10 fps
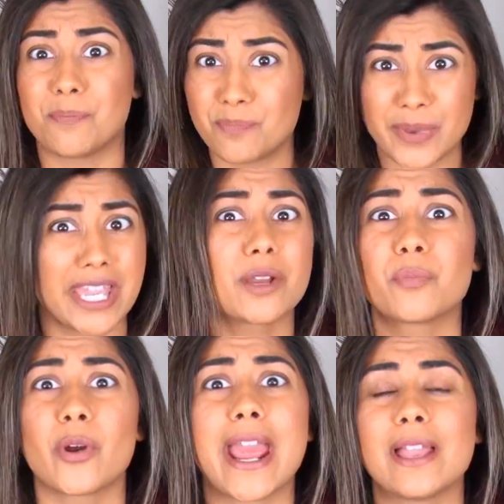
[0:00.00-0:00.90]
a big
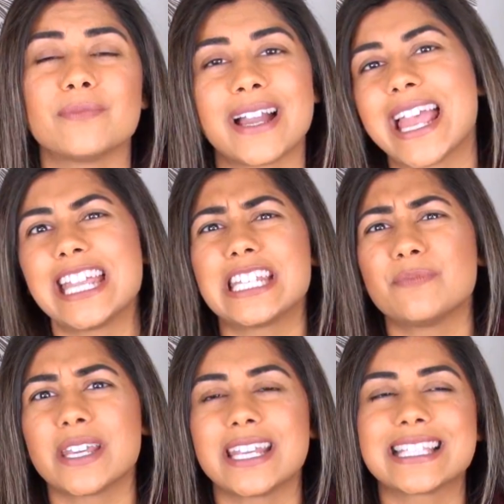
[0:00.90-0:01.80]
brand by any
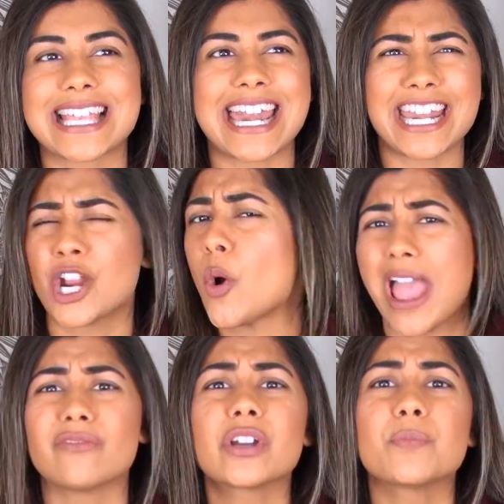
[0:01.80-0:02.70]
means, and I know
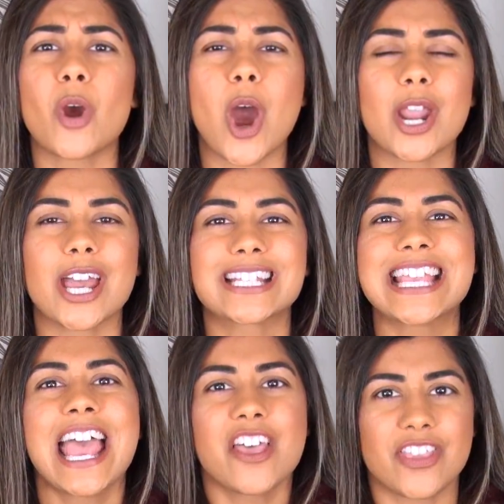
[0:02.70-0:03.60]
every product
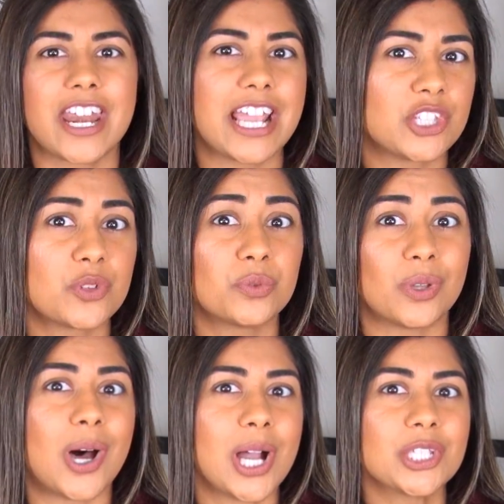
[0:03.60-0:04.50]
that I do
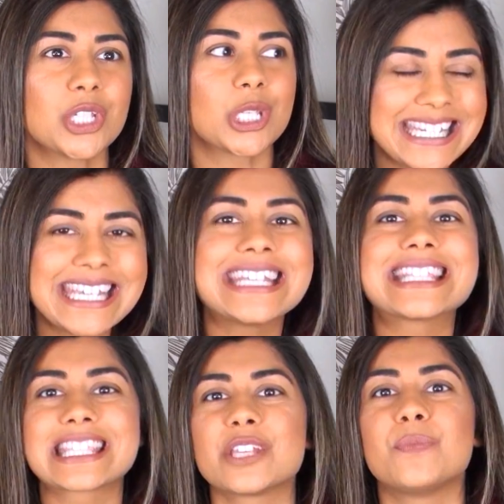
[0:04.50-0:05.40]
launch
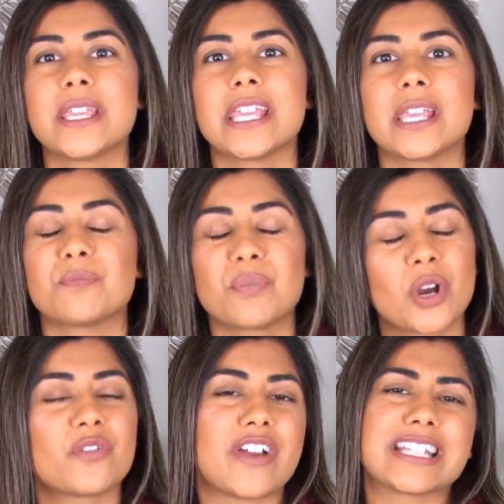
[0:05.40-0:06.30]
needs to be
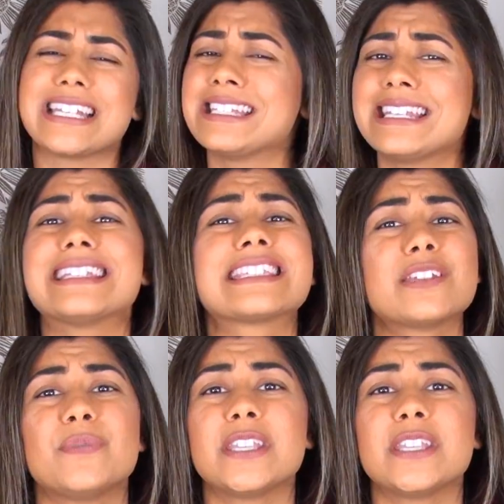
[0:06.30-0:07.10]
perfect. It needs to